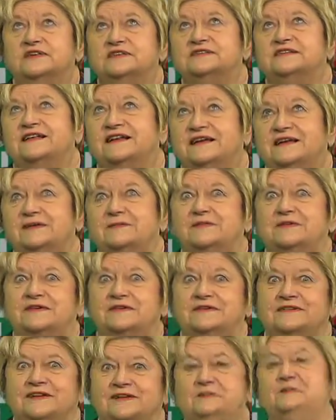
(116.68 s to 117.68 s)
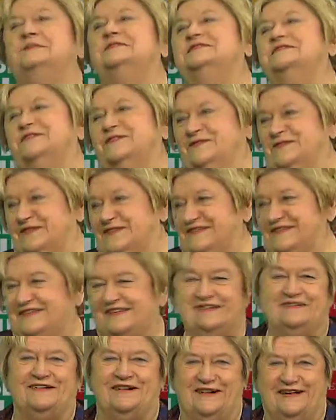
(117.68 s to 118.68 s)
Hennepin Human Services,
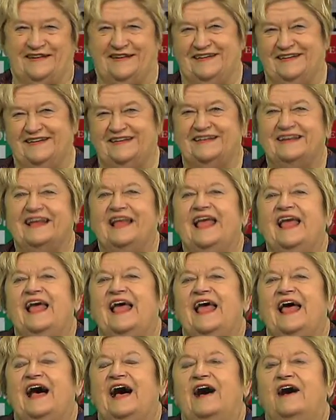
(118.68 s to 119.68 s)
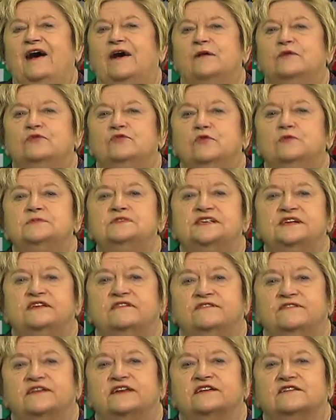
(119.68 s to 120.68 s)
there I got it, groups that
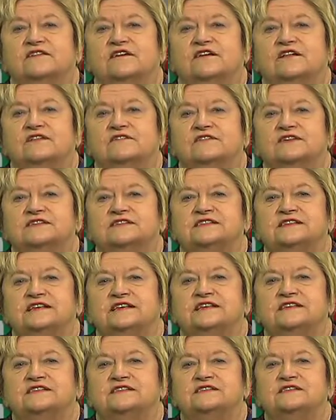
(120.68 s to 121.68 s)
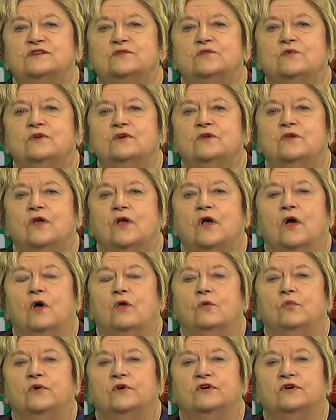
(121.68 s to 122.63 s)
affect all of our cities. So we're